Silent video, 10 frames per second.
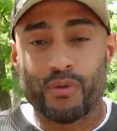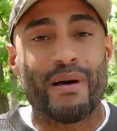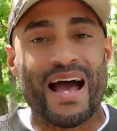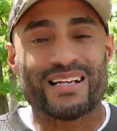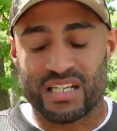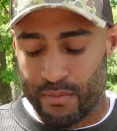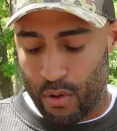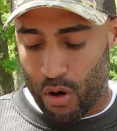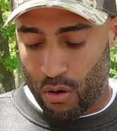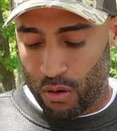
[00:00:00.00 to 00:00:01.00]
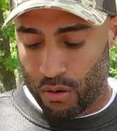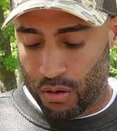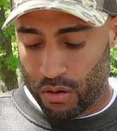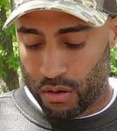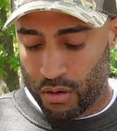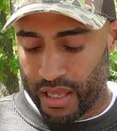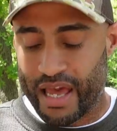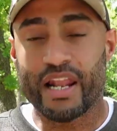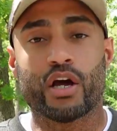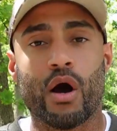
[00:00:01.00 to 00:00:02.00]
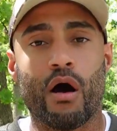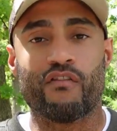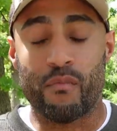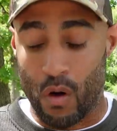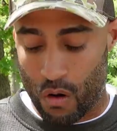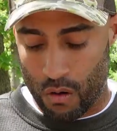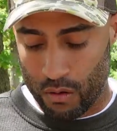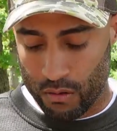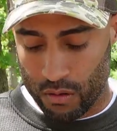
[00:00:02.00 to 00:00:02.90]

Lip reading: a basketball, hit a golf ball,